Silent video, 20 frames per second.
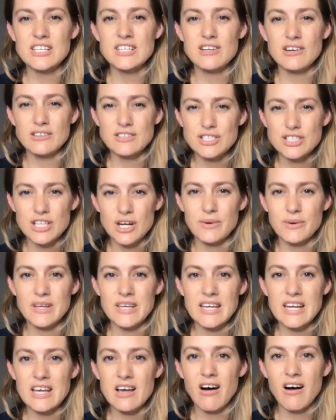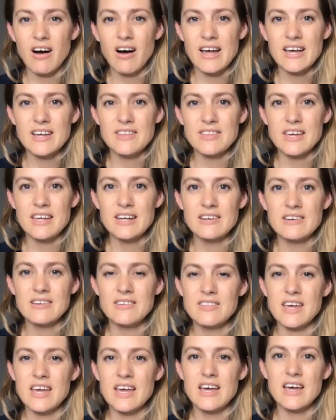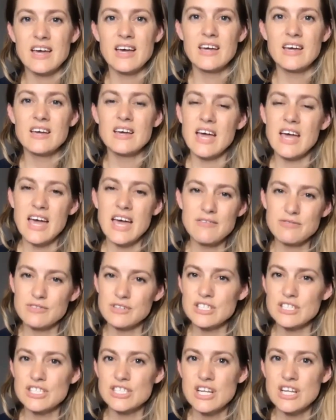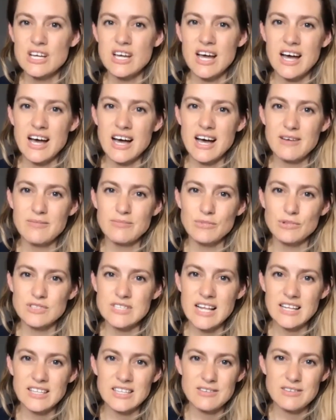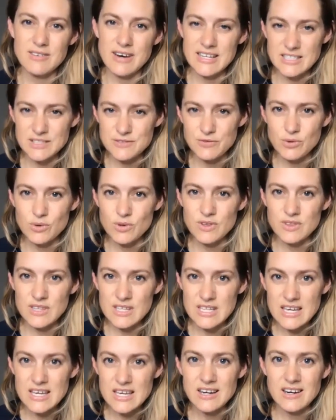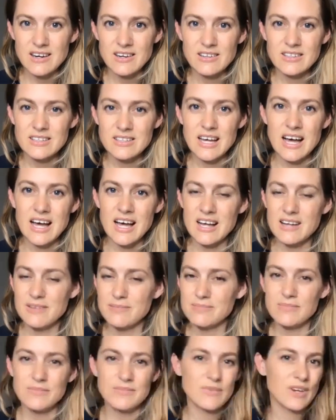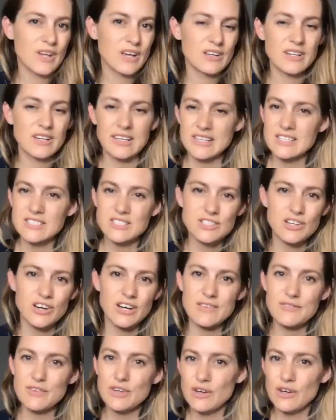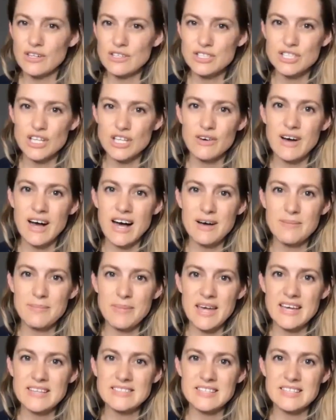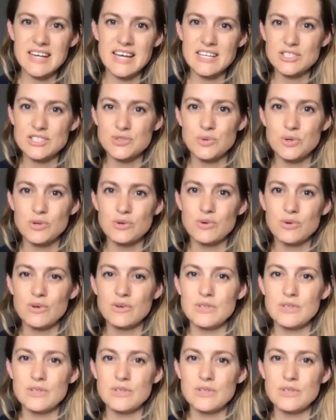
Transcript: not showing any higher than their average mortality rates for the year. Like it's not even going to show up as an actual